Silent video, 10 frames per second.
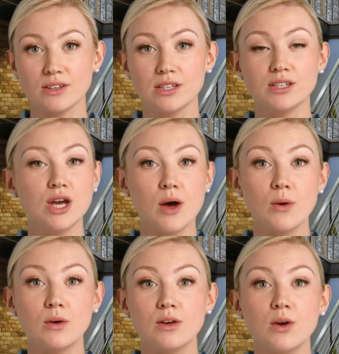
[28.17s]
So,
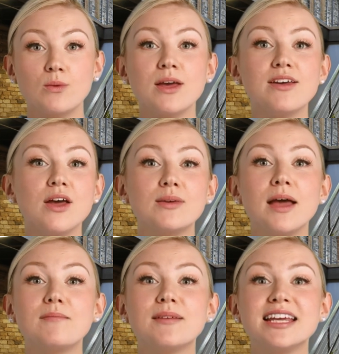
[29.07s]
we thought
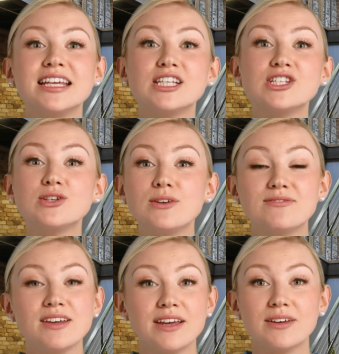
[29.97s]
that making a short
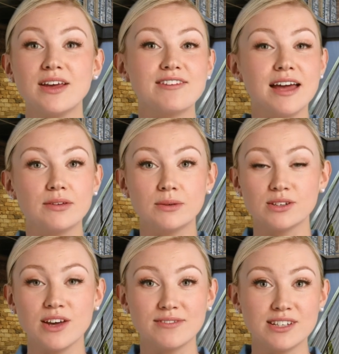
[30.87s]
video around those
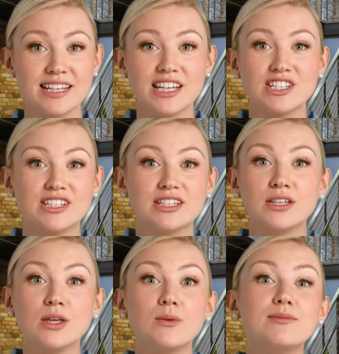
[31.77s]
conversations
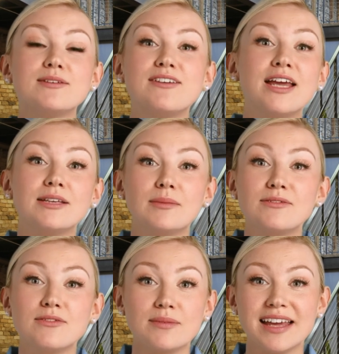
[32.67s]
would be valuable
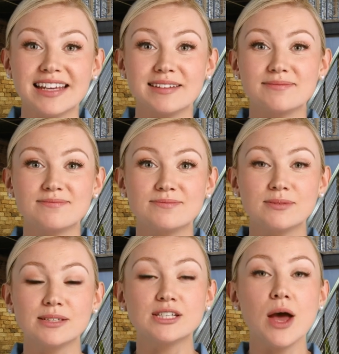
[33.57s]
for many.
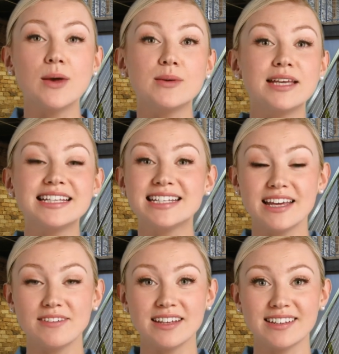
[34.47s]
So, let's
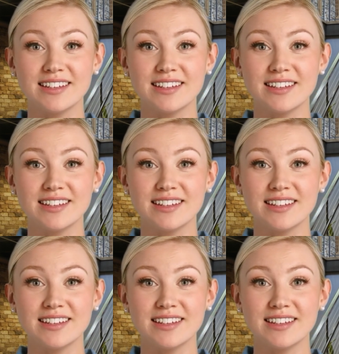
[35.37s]
dive in.